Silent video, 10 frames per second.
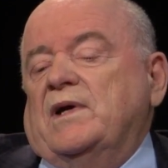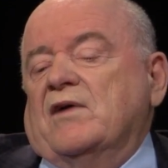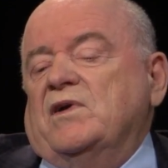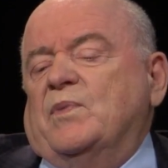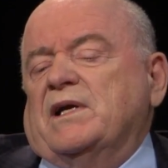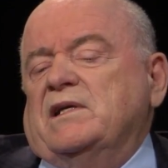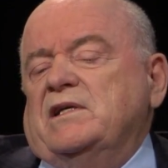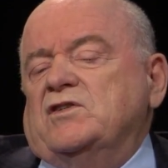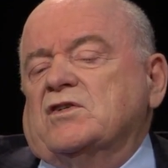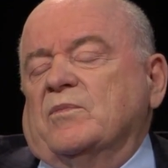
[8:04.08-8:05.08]
everybody
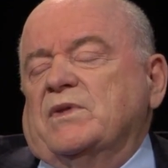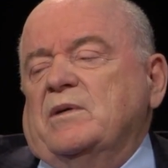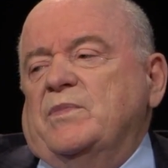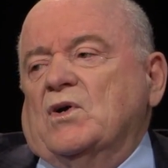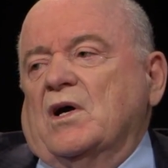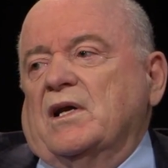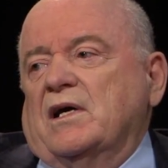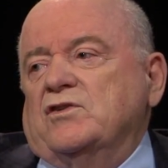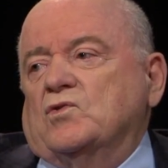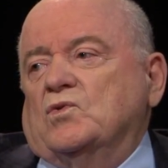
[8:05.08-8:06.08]
needs something beyond
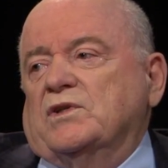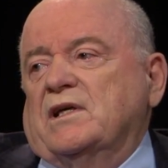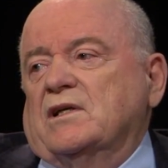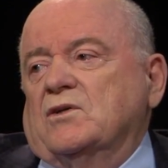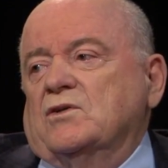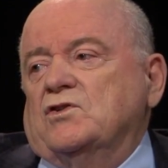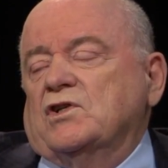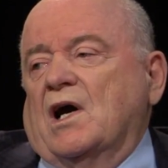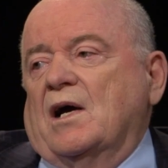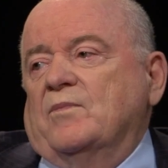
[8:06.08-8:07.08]
high school to get a good
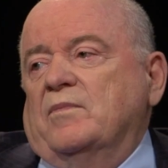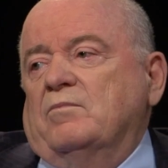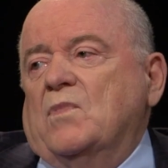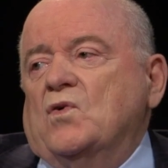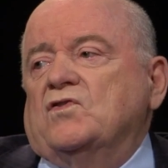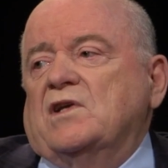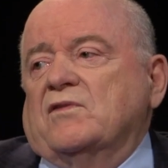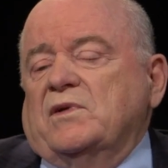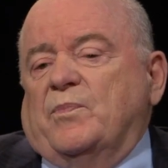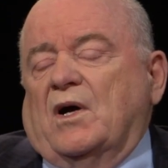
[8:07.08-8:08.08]
job. Most
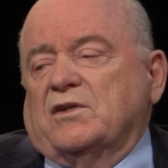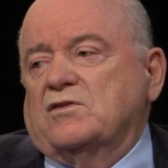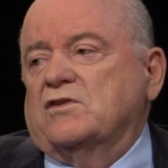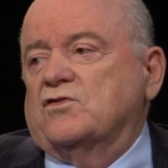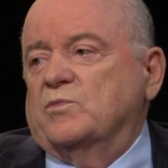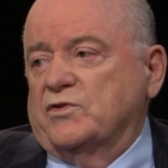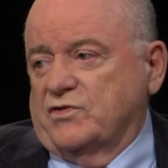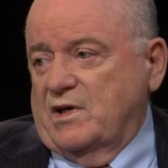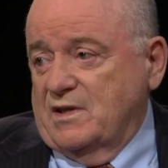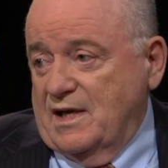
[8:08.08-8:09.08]
every politician will
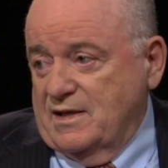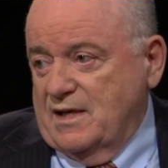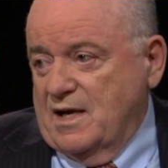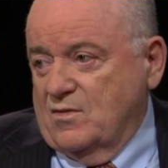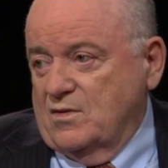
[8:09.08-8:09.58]
say that now.